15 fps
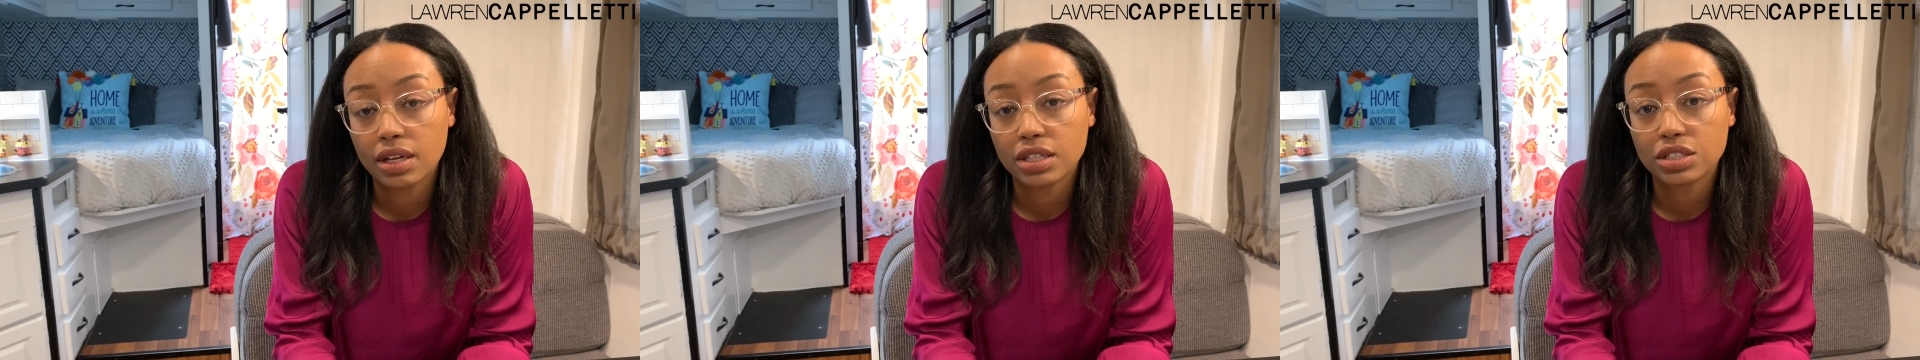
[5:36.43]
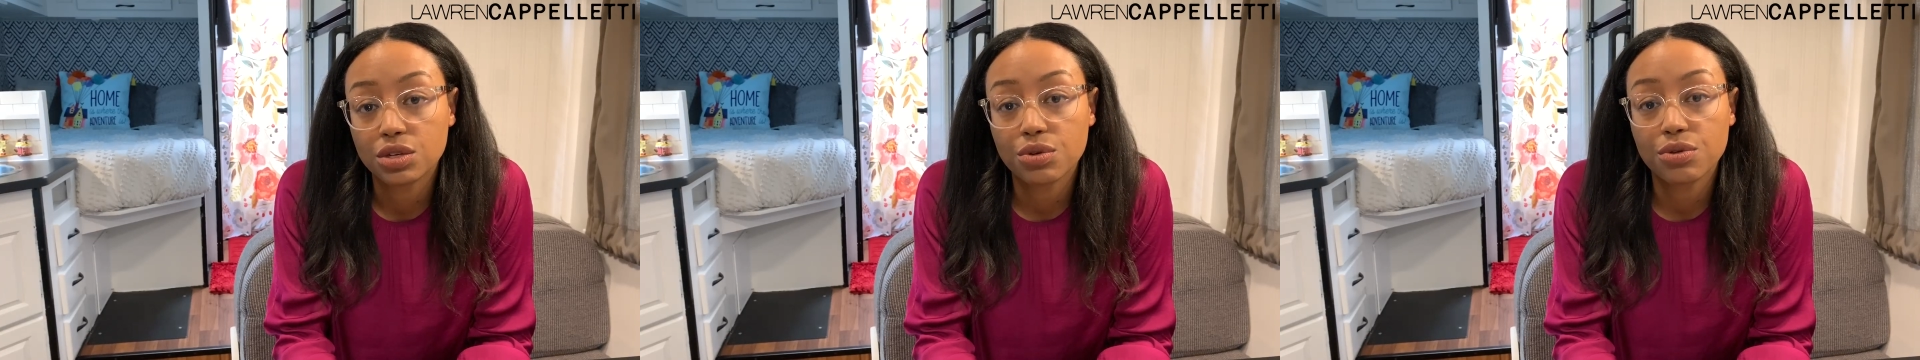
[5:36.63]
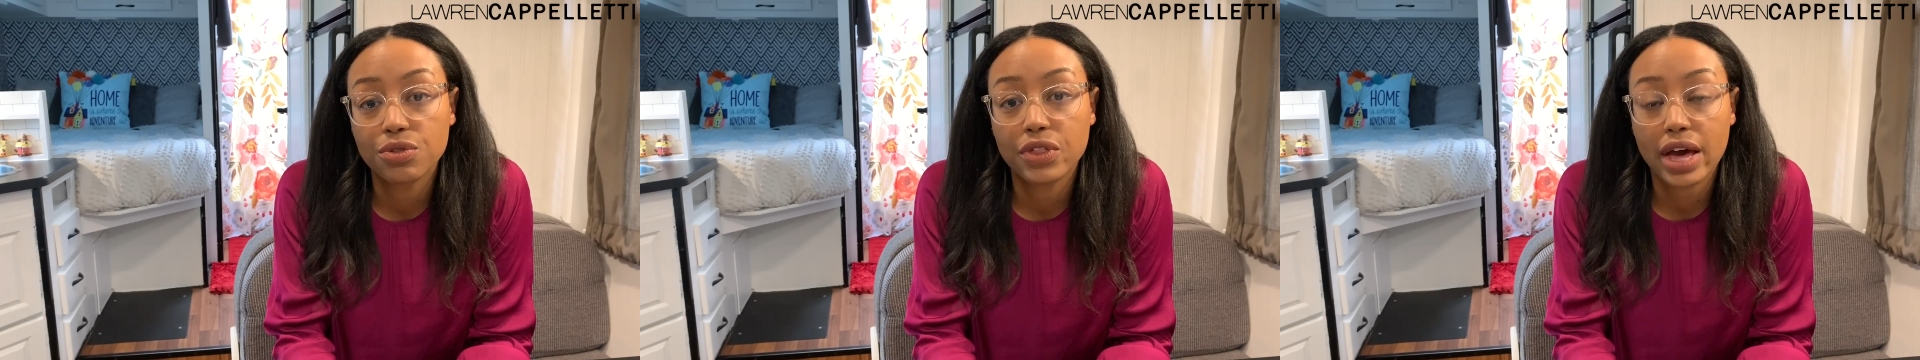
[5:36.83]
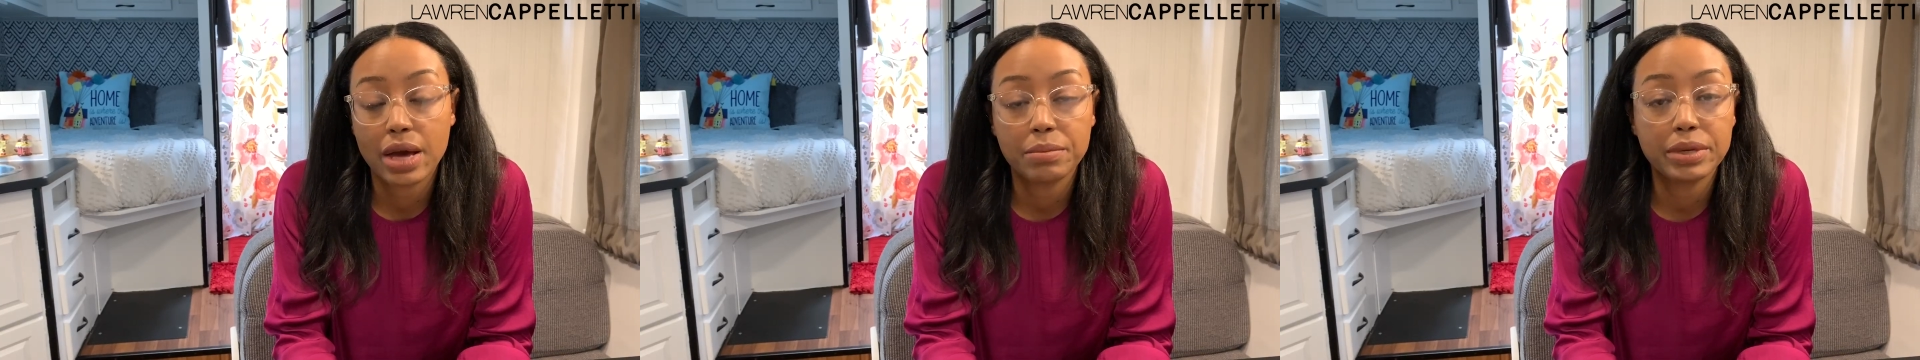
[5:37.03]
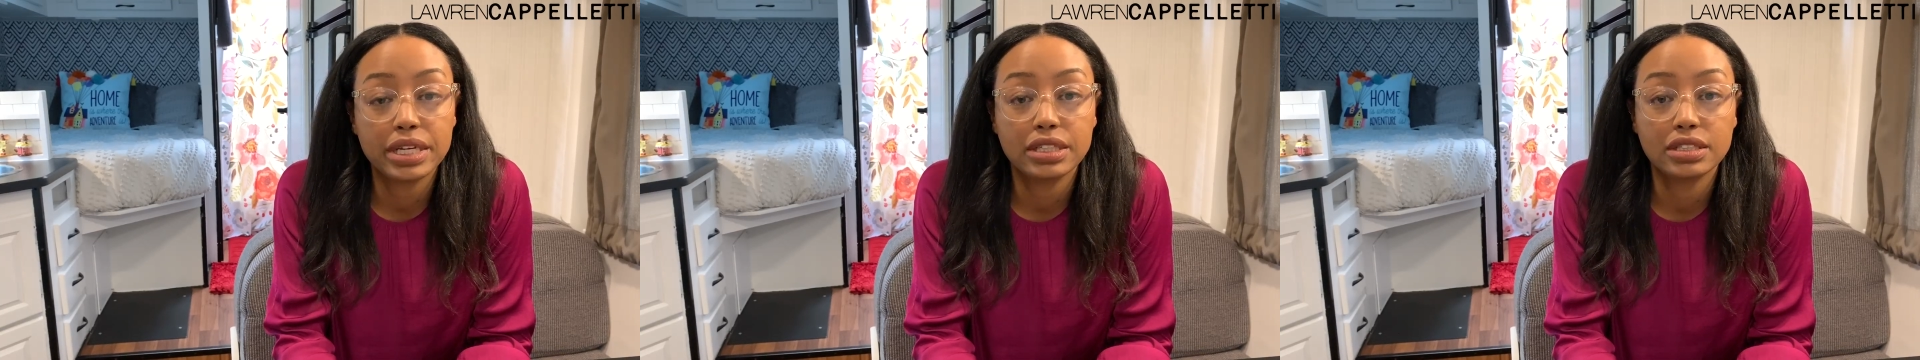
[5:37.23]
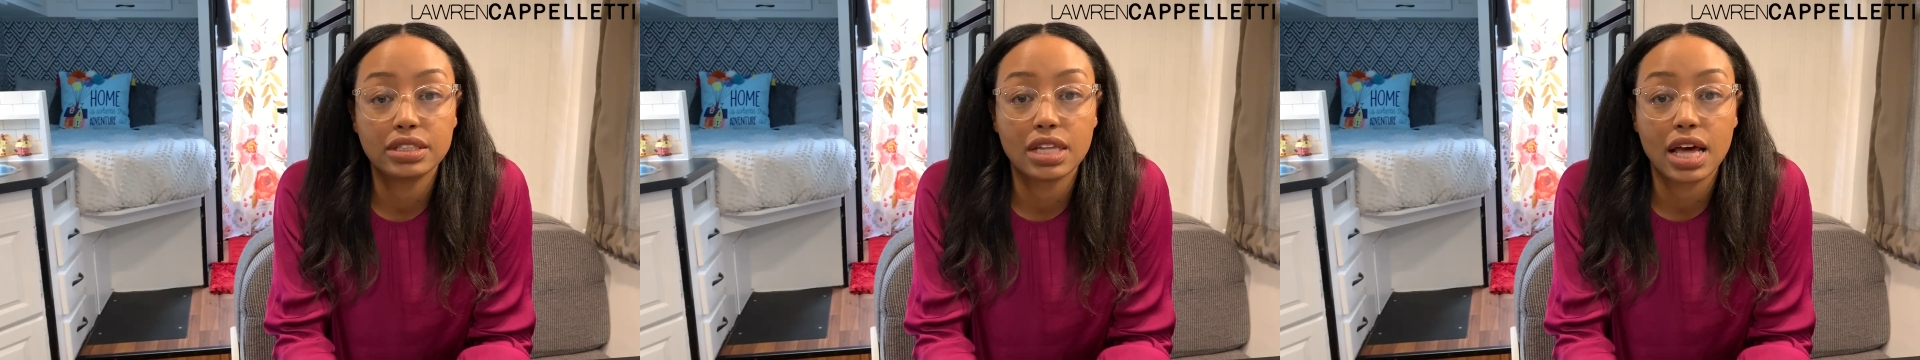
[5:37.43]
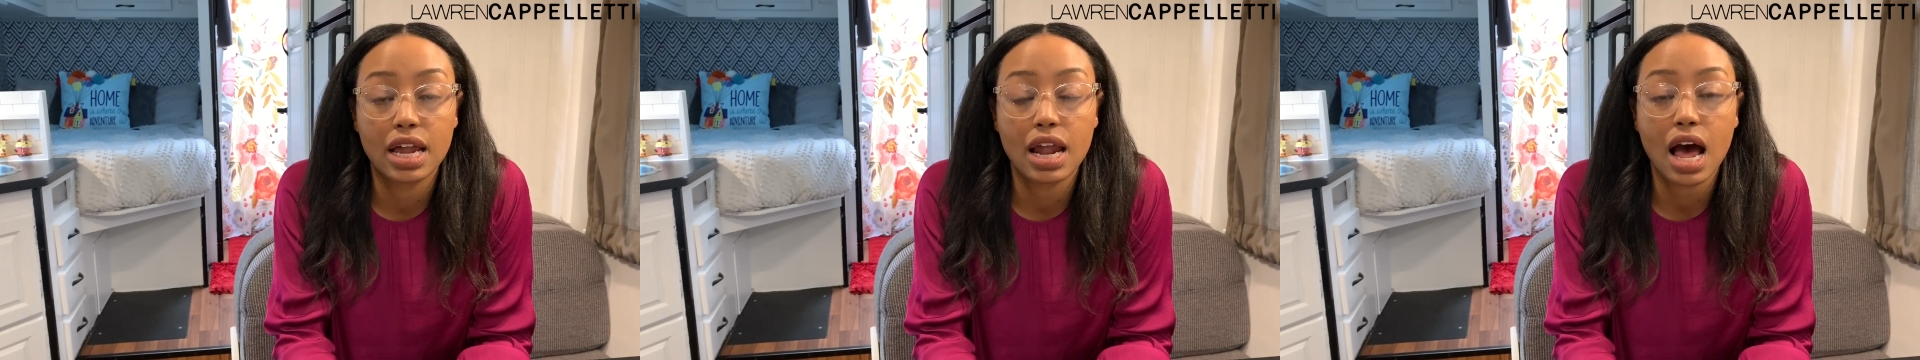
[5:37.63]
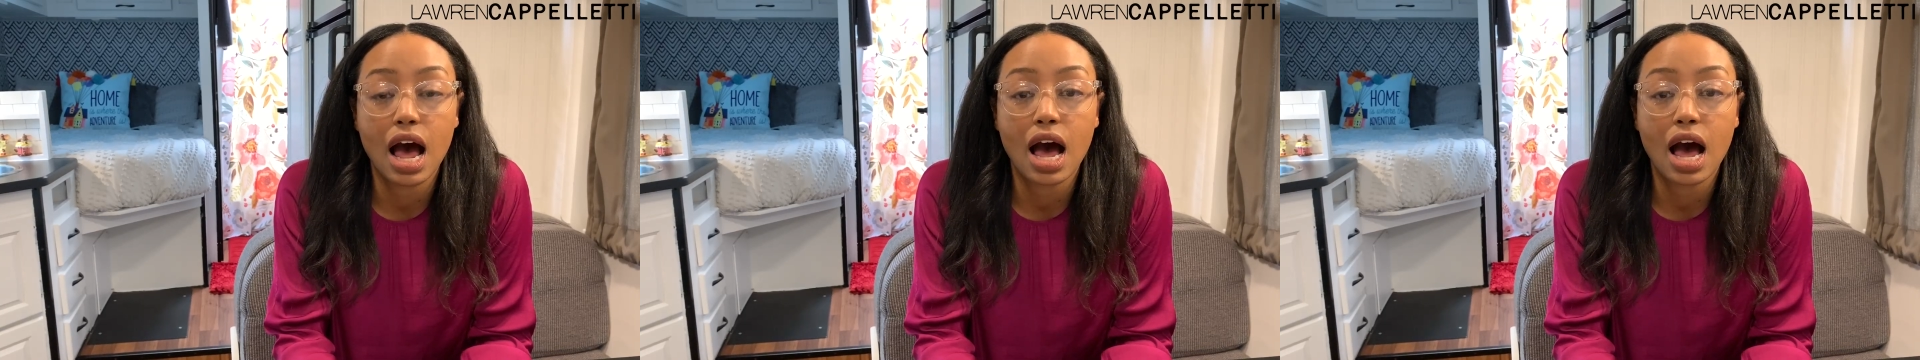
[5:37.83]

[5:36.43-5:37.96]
So that means that